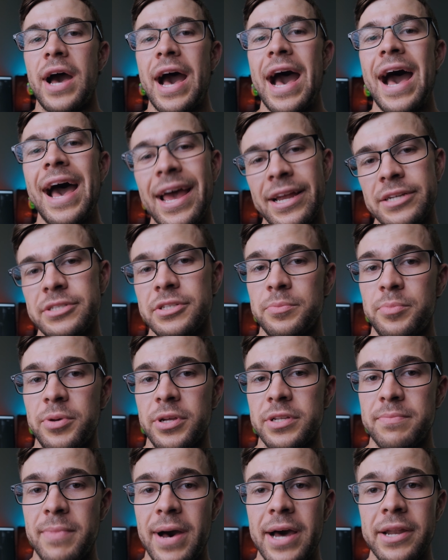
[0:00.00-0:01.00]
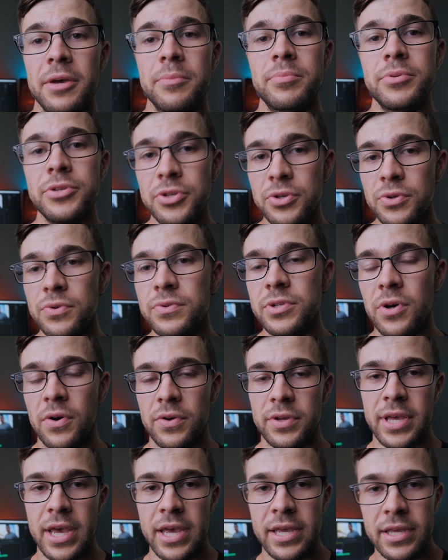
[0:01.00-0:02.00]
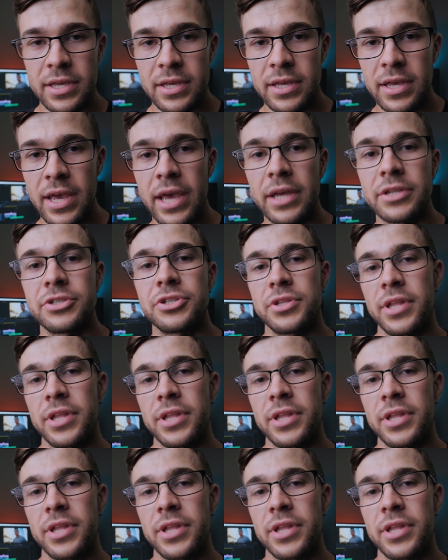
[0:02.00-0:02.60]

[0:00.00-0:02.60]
I actually picked mine up used on KEH,